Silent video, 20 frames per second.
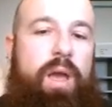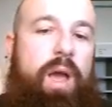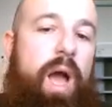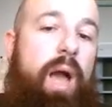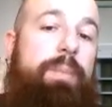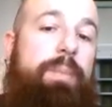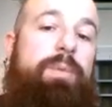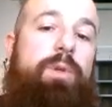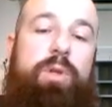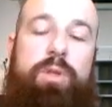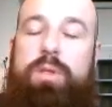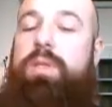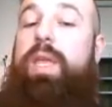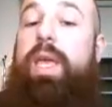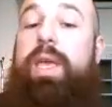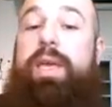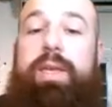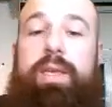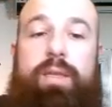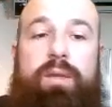I'm not
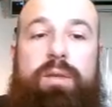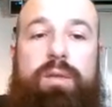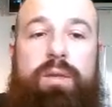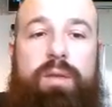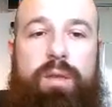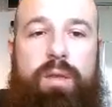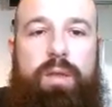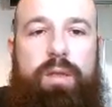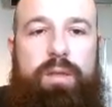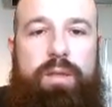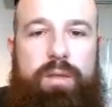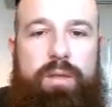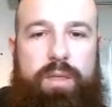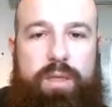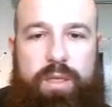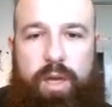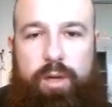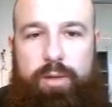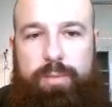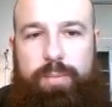taking
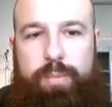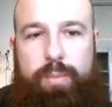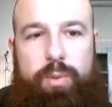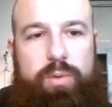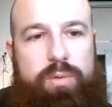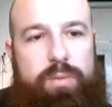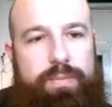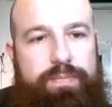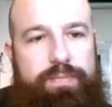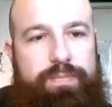this output.